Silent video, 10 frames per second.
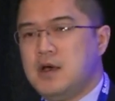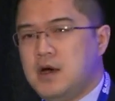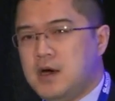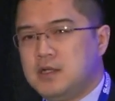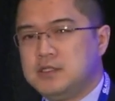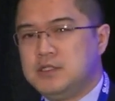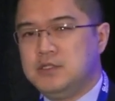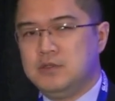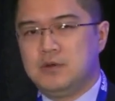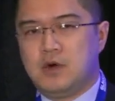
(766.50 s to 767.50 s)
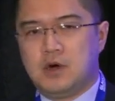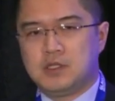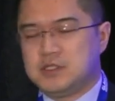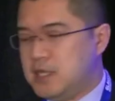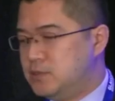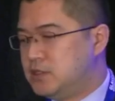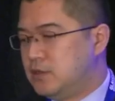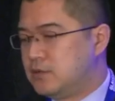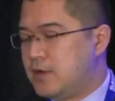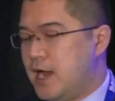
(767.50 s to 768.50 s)
onto our stem cell
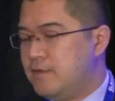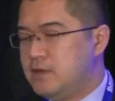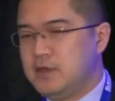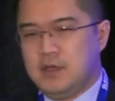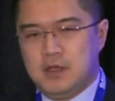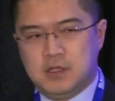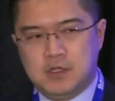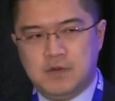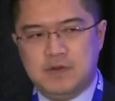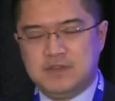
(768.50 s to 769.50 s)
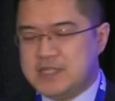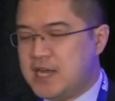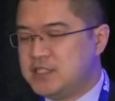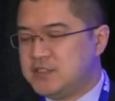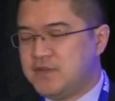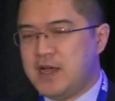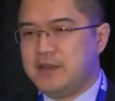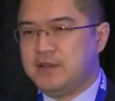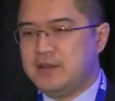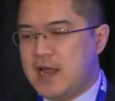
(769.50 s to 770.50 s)
graft. So we've satisfied
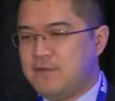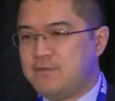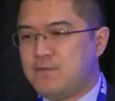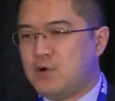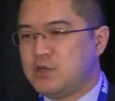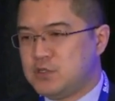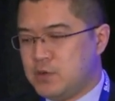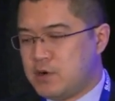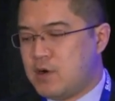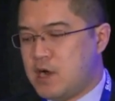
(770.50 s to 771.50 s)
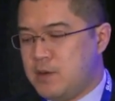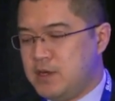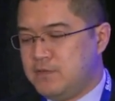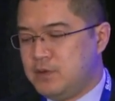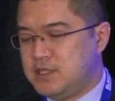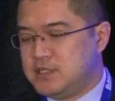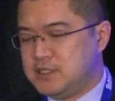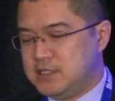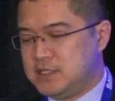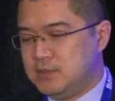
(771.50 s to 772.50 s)
that first requirement for this
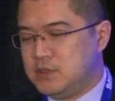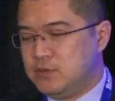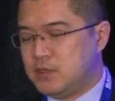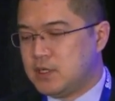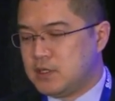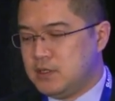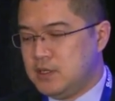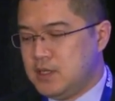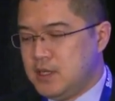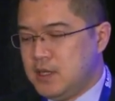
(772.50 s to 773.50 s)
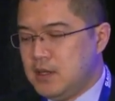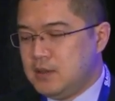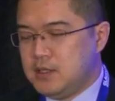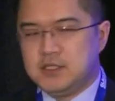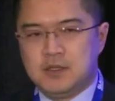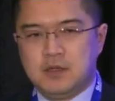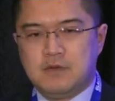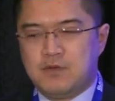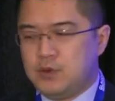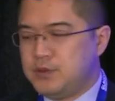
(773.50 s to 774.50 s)
system to work. Let's look
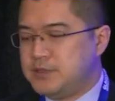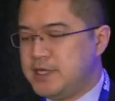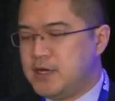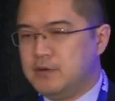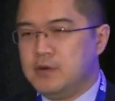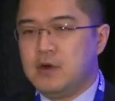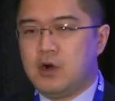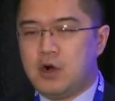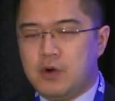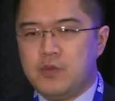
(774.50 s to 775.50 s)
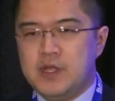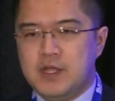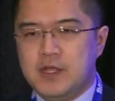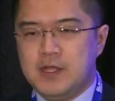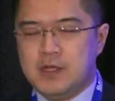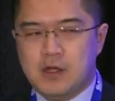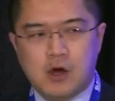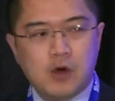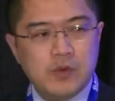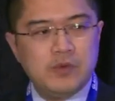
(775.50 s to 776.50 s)
further down. Are we,
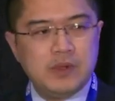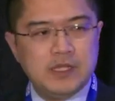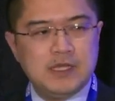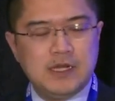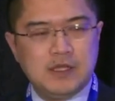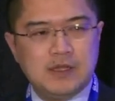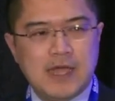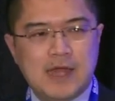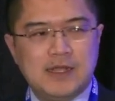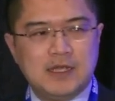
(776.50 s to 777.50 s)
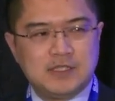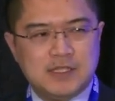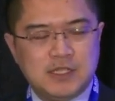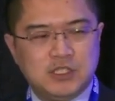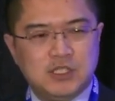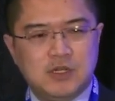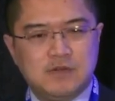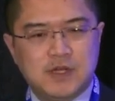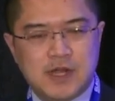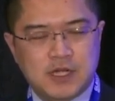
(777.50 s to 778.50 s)
are we really getting that extension of
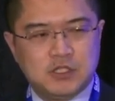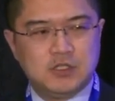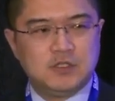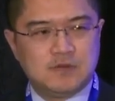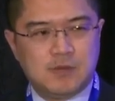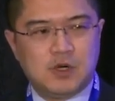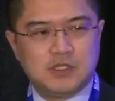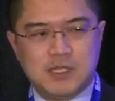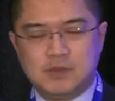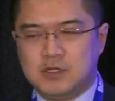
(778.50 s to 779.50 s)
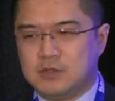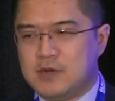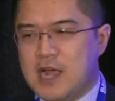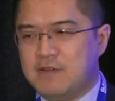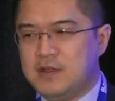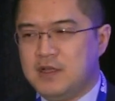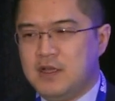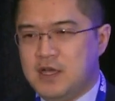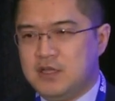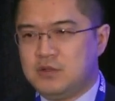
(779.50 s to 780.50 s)
connections from our stem cell graft?
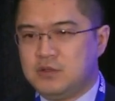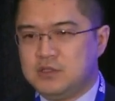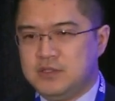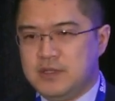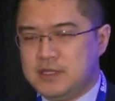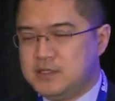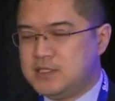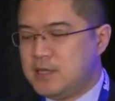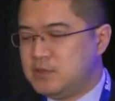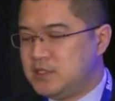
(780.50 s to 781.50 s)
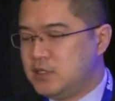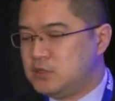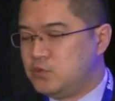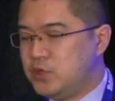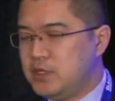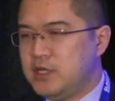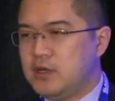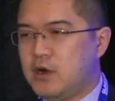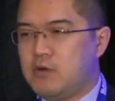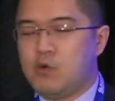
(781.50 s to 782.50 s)
I told you that stem cells really
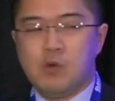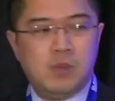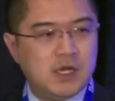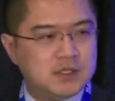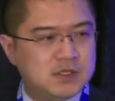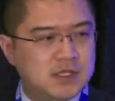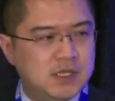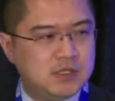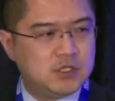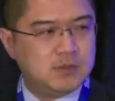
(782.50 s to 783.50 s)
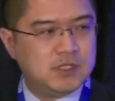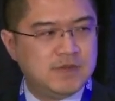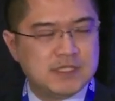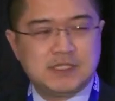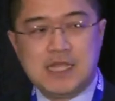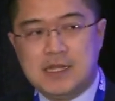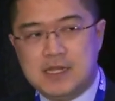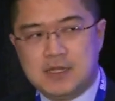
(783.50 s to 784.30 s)
are robust in terms of extending